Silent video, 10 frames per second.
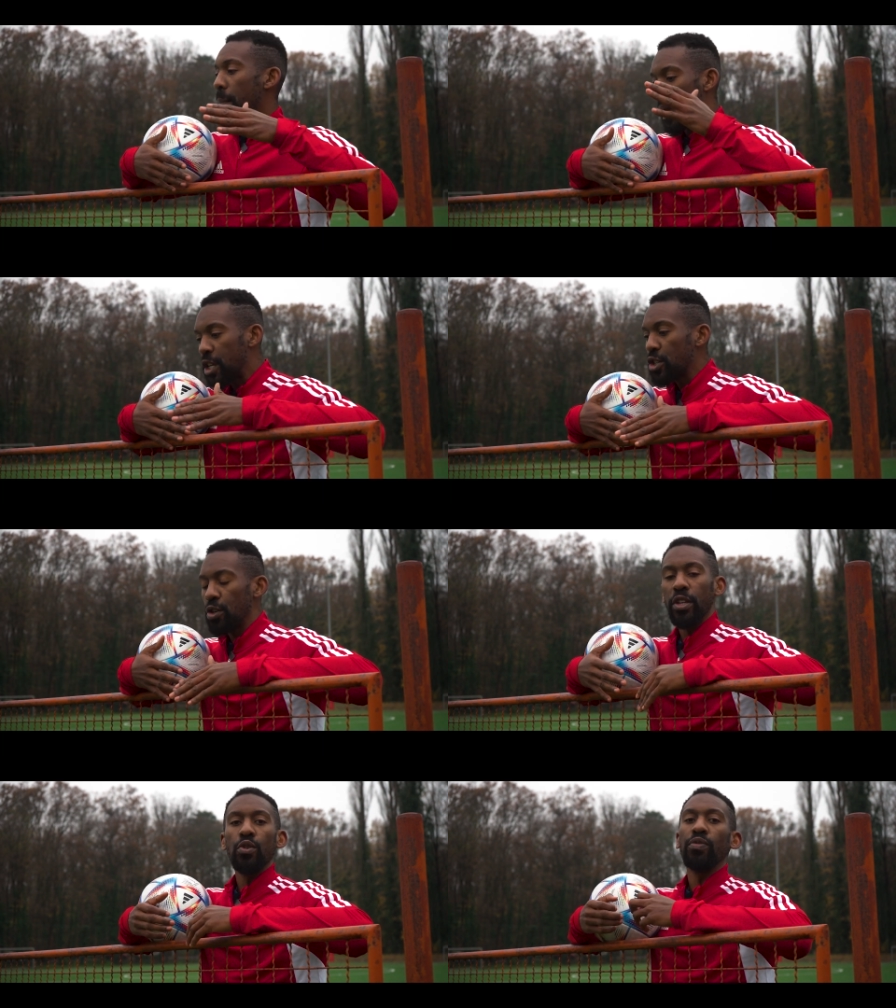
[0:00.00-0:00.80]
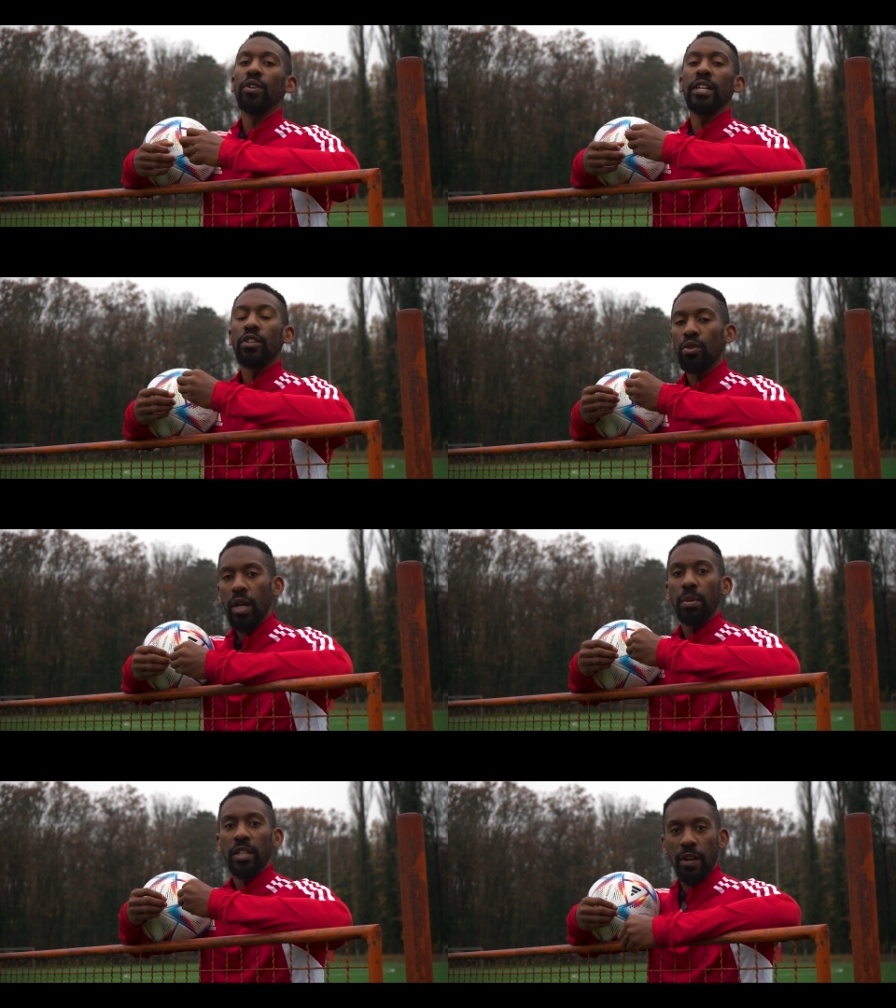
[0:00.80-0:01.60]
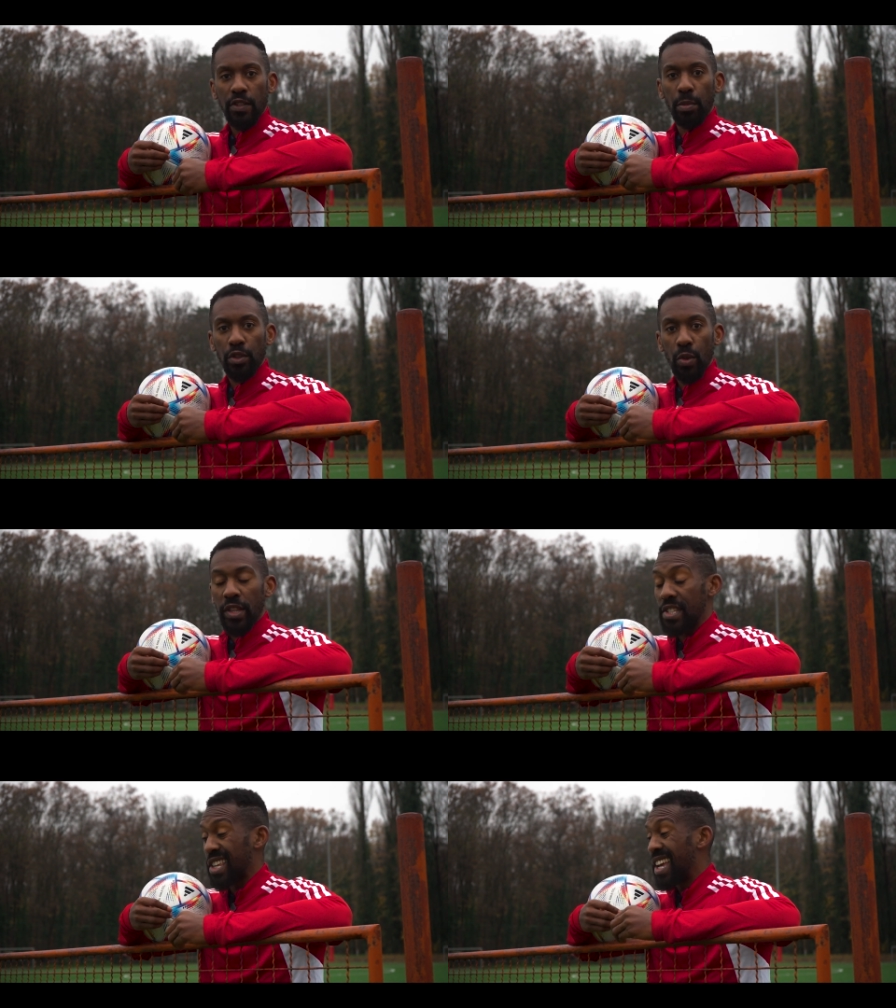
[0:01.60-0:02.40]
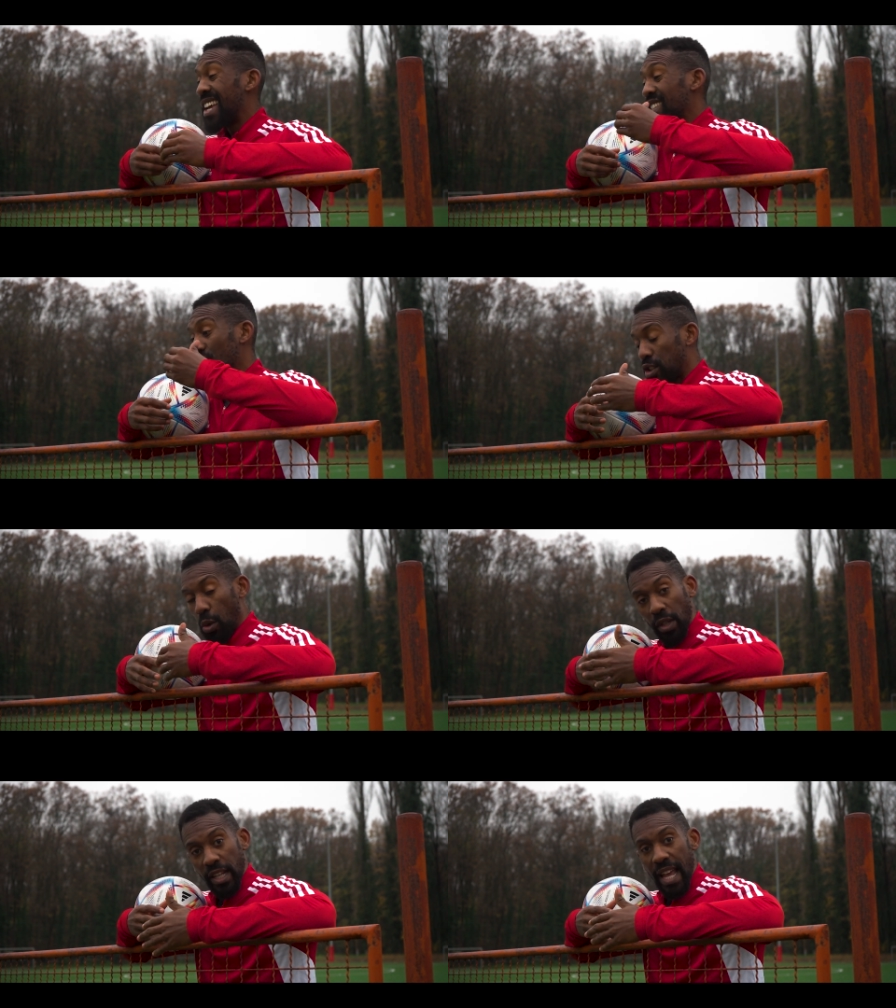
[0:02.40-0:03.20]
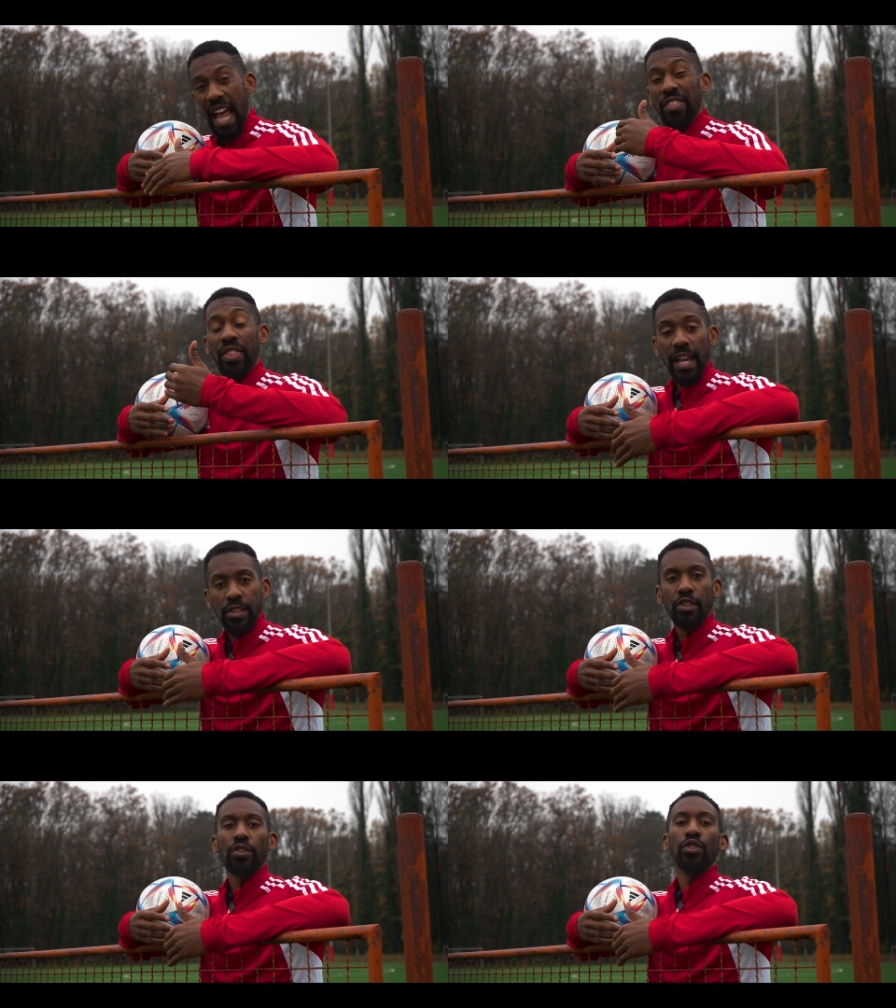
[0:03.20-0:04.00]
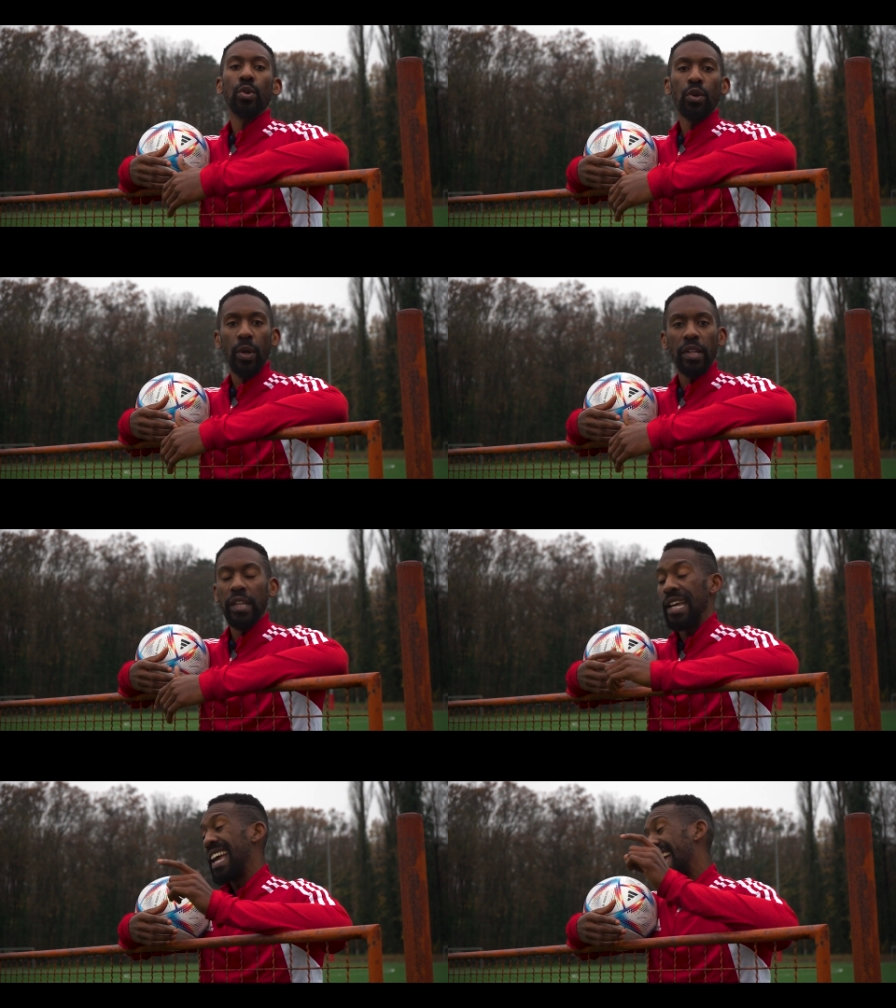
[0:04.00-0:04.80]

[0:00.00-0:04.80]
Make sure that you feel incredibly comfortable doing this slowly and then start to do it quickly.